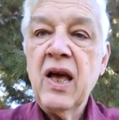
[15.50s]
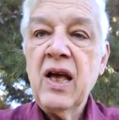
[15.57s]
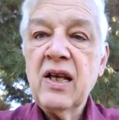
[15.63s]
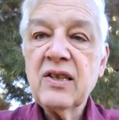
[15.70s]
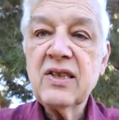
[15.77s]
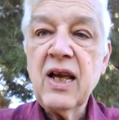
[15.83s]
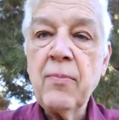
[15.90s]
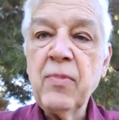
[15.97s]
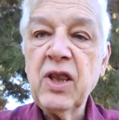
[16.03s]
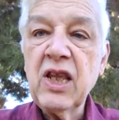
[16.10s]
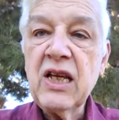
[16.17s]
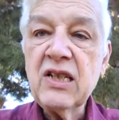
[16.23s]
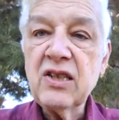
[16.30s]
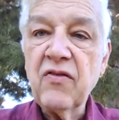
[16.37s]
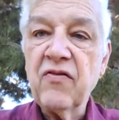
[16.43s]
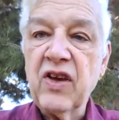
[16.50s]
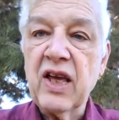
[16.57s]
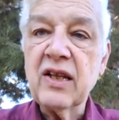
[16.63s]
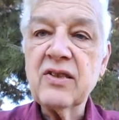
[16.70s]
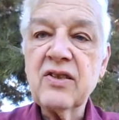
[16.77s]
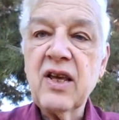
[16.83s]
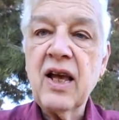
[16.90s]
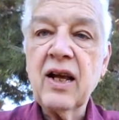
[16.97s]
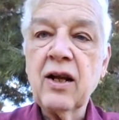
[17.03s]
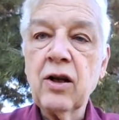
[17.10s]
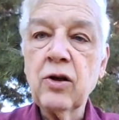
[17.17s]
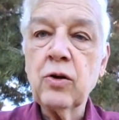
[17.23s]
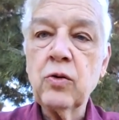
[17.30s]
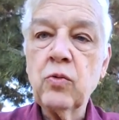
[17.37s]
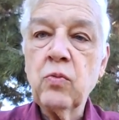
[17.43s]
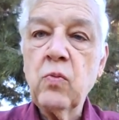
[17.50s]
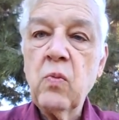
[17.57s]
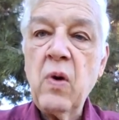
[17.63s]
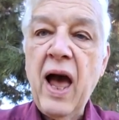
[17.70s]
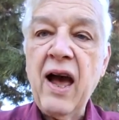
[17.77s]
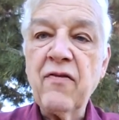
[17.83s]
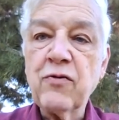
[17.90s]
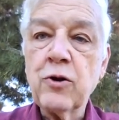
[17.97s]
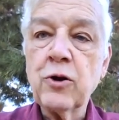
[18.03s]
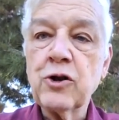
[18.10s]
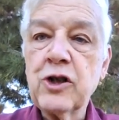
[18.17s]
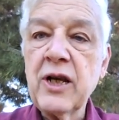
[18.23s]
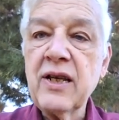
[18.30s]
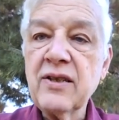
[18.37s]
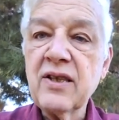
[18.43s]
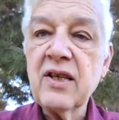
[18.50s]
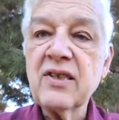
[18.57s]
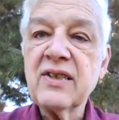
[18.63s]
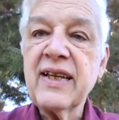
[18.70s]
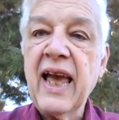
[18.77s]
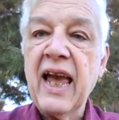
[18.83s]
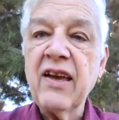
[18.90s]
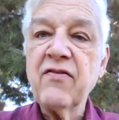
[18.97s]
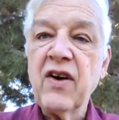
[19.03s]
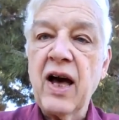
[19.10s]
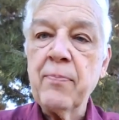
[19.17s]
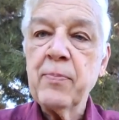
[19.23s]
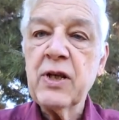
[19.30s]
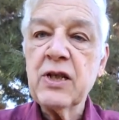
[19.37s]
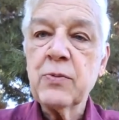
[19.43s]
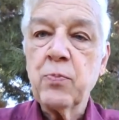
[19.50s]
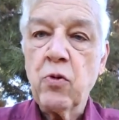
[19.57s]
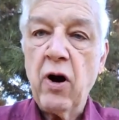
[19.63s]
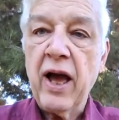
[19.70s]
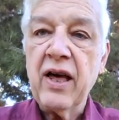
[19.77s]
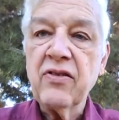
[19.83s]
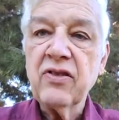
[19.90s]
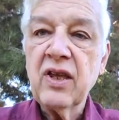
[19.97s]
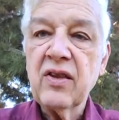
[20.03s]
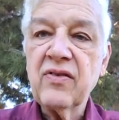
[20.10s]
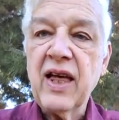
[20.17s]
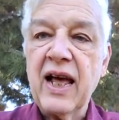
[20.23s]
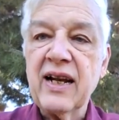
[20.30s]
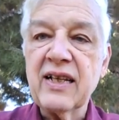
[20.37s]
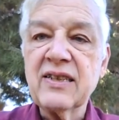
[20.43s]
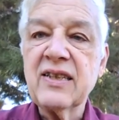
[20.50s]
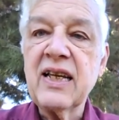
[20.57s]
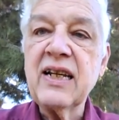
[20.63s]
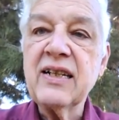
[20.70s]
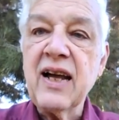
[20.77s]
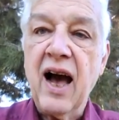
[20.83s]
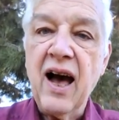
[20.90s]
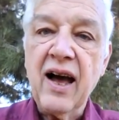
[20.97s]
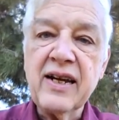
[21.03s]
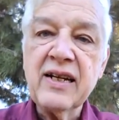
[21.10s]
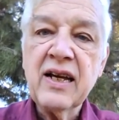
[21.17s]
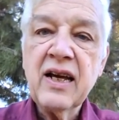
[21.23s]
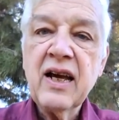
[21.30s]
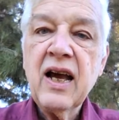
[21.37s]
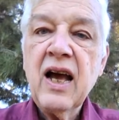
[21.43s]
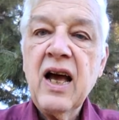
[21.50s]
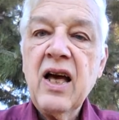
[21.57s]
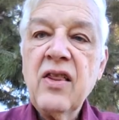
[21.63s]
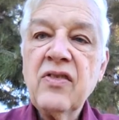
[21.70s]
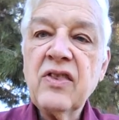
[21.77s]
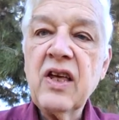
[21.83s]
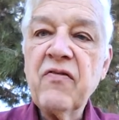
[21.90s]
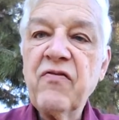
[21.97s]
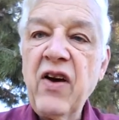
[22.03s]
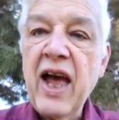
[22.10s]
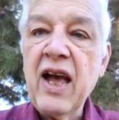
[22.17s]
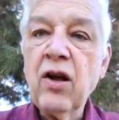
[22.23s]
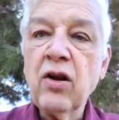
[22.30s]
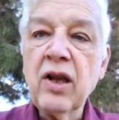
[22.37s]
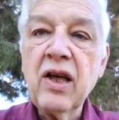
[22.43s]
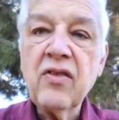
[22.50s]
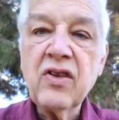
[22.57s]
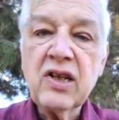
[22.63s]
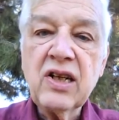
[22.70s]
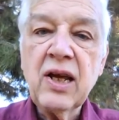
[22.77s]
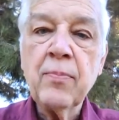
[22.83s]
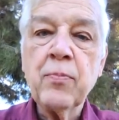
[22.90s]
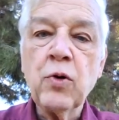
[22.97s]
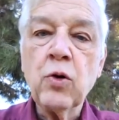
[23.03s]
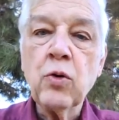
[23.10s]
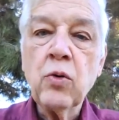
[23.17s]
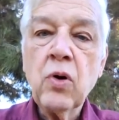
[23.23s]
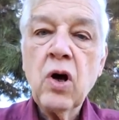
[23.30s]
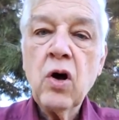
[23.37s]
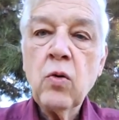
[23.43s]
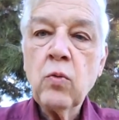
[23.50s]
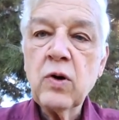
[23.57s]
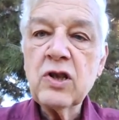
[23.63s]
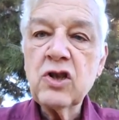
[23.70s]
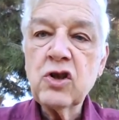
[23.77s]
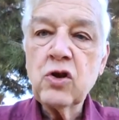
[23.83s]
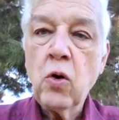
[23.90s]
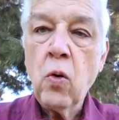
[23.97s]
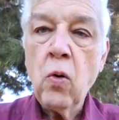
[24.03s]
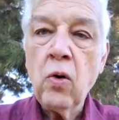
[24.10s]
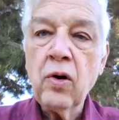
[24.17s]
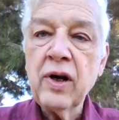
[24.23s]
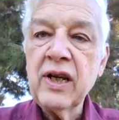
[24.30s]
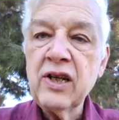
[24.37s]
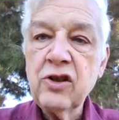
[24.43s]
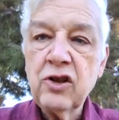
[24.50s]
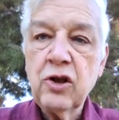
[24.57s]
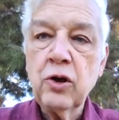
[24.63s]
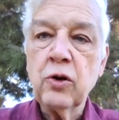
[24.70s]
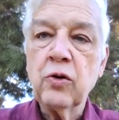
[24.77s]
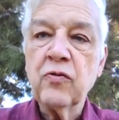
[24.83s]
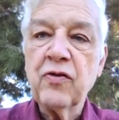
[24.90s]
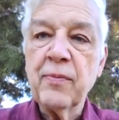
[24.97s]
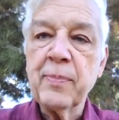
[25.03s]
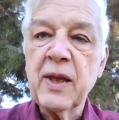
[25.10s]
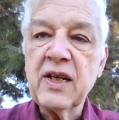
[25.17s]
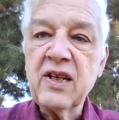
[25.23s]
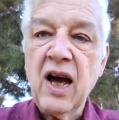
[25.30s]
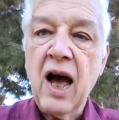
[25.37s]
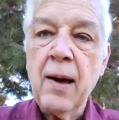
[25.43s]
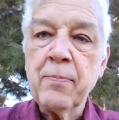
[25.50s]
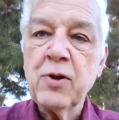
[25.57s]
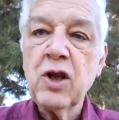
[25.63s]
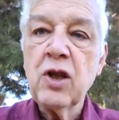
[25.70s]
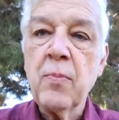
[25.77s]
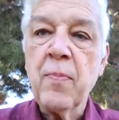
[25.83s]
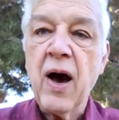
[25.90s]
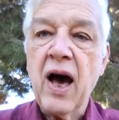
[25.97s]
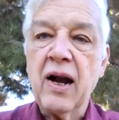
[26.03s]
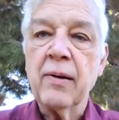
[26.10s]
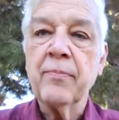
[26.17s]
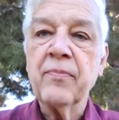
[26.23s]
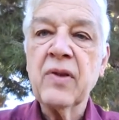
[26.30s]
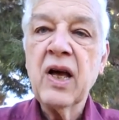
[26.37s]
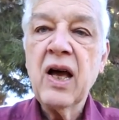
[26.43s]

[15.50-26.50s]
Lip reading: Some of these events include after Jesus gave up his breath, that is, he died, the veil of the temple was torn in two from the top to the bottom.